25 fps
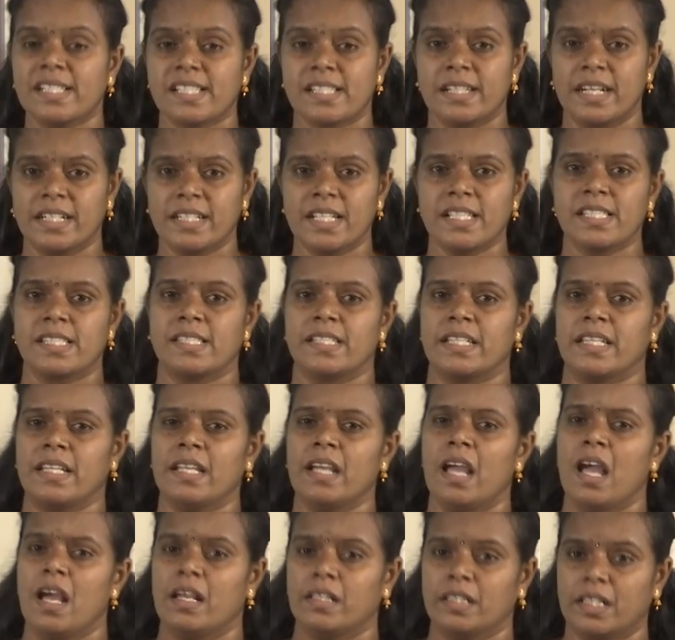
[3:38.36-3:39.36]
let us see
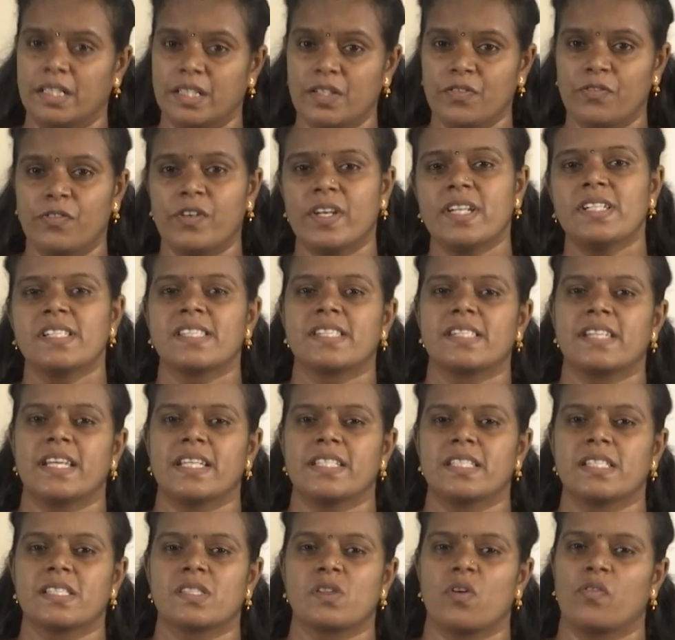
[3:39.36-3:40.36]
the different
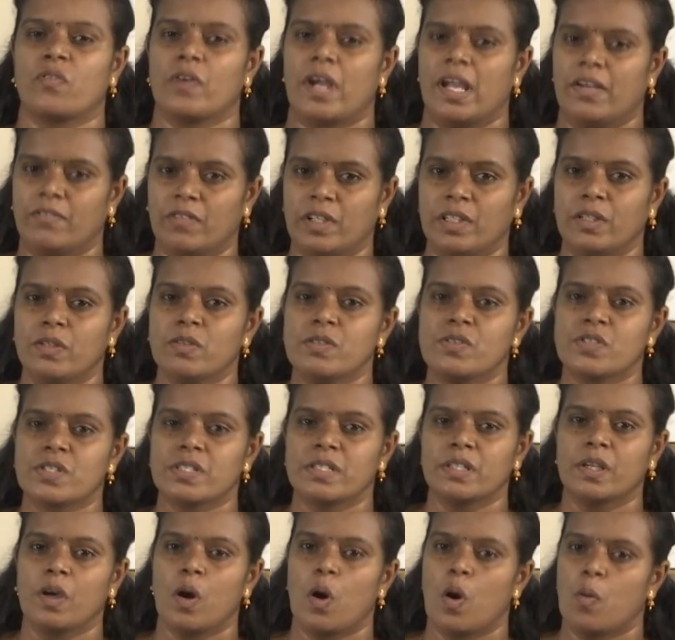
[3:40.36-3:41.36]
stages of
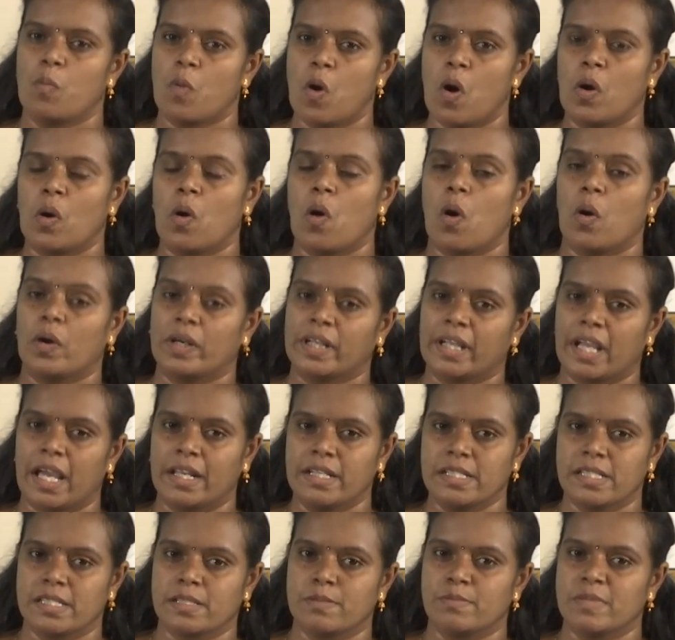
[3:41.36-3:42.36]
evolution among
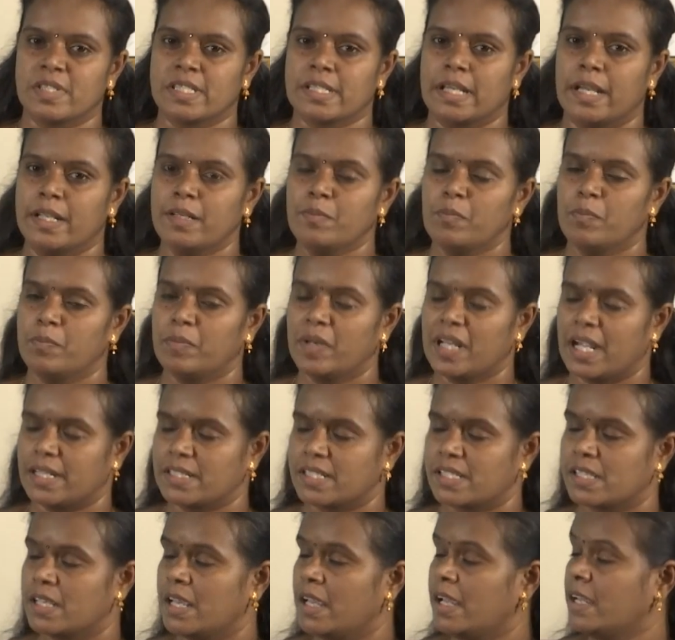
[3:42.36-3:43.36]
organisms and plants.